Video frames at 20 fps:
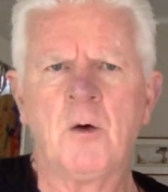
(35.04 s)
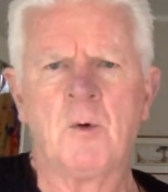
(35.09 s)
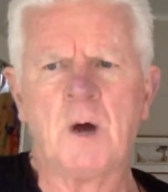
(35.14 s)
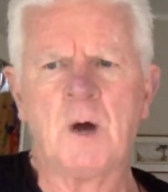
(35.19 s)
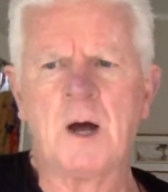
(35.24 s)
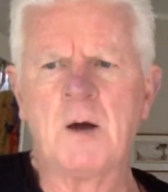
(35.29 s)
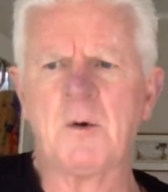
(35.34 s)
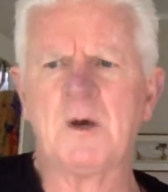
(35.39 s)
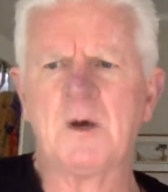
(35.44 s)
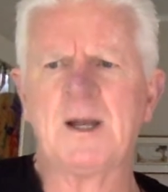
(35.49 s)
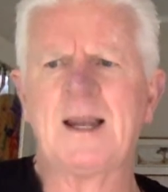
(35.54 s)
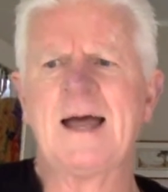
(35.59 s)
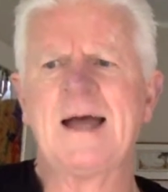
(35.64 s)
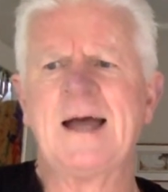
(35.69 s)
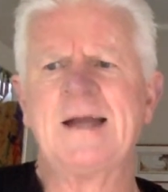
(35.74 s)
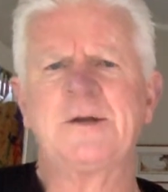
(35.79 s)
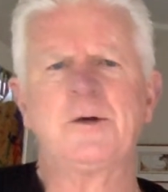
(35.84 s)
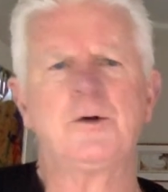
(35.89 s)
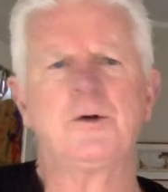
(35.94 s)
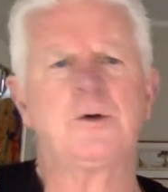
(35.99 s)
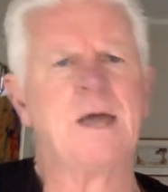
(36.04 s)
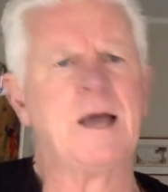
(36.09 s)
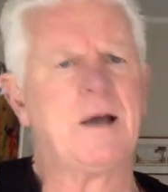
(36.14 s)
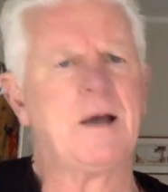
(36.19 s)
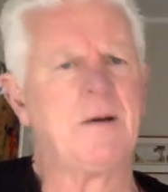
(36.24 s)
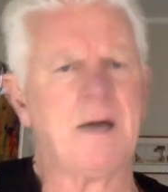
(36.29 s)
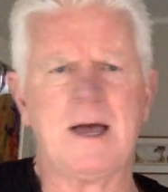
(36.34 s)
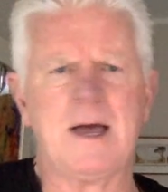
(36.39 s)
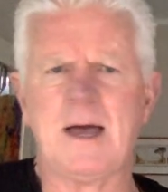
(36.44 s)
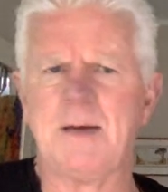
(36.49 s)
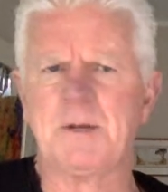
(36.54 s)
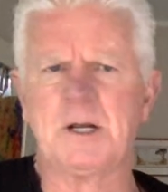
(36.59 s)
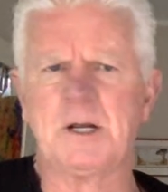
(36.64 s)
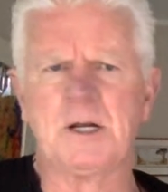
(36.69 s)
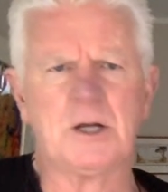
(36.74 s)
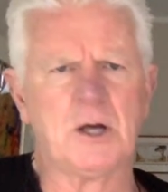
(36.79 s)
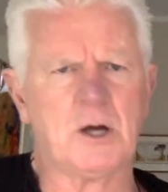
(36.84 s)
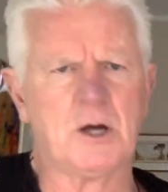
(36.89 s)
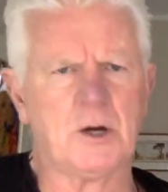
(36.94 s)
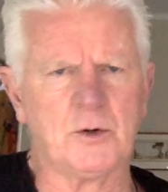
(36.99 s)
What will I do now? I'm
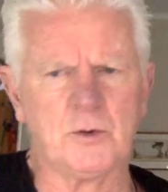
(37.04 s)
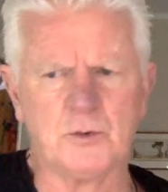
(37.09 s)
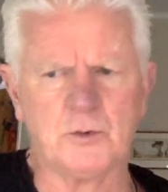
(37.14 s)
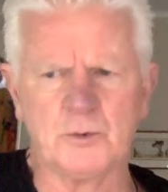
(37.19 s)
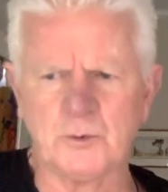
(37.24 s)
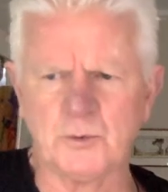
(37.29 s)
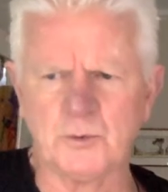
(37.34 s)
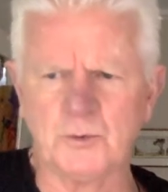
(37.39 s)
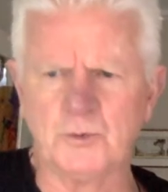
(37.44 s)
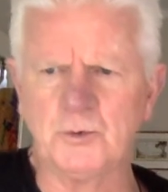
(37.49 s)
alone.